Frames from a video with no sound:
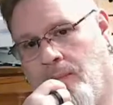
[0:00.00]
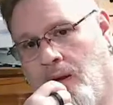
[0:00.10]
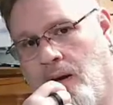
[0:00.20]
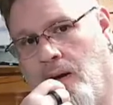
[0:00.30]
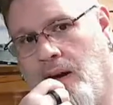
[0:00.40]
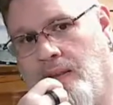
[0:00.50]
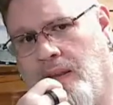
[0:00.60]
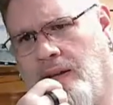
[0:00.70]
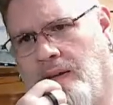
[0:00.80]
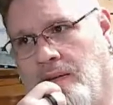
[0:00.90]
and
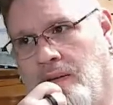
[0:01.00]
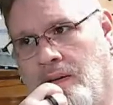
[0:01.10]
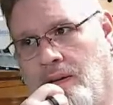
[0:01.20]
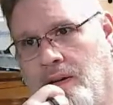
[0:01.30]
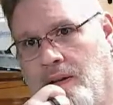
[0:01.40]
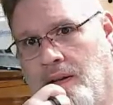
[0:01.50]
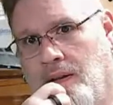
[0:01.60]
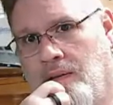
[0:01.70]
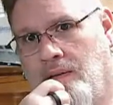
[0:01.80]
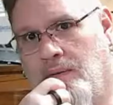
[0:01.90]
then
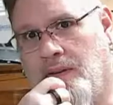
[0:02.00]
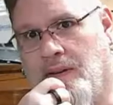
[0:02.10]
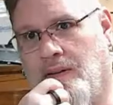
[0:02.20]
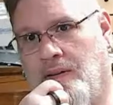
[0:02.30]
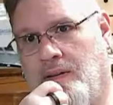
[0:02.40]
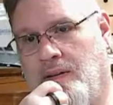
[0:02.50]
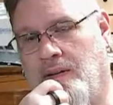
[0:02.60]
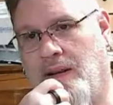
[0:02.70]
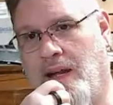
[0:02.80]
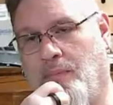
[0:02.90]
the
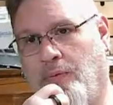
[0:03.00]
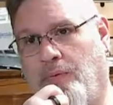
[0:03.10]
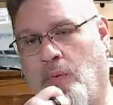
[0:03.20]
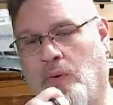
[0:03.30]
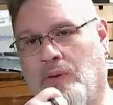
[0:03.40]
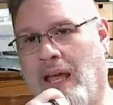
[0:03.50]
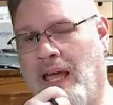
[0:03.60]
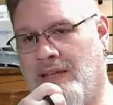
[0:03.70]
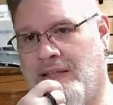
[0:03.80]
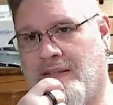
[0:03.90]
night before
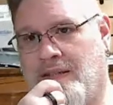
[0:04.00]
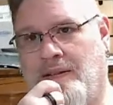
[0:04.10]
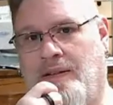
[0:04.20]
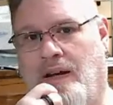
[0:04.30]
last,